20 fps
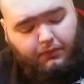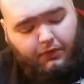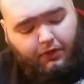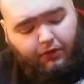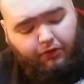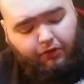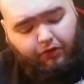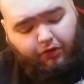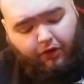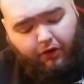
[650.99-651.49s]

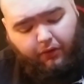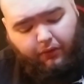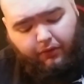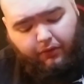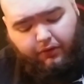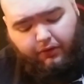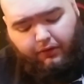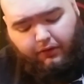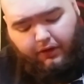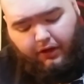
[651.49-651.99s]
So
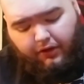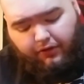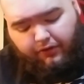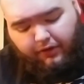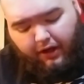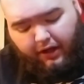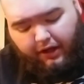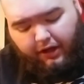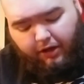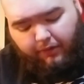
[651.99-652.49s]
it's
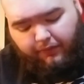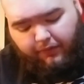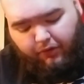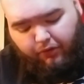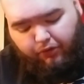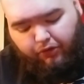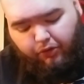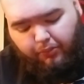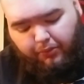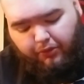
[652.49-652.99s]
not going to feel
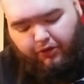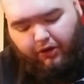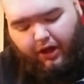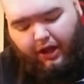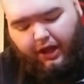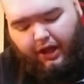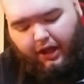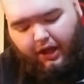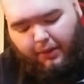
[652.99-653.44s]
super tight.